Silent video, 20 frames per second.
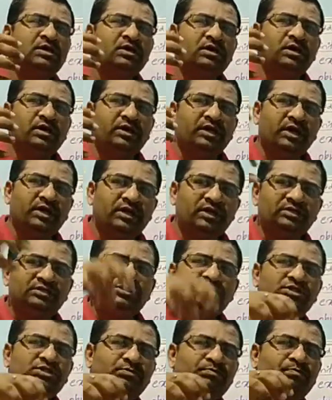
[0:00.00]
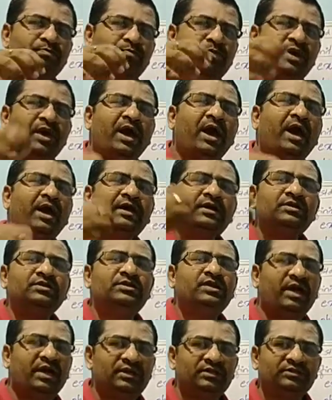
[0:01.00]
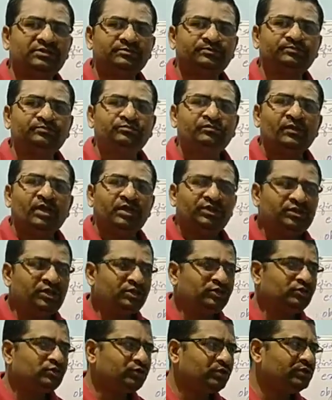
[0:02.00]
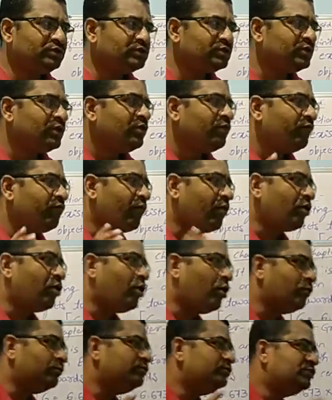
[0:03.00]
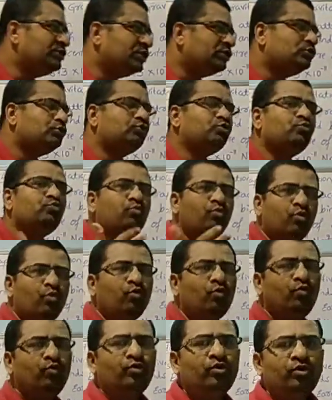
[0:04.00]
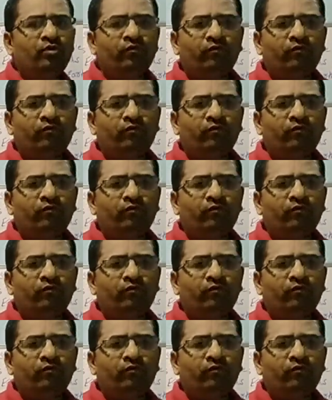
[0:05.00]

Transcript: energy behind that? Think students, for an object to move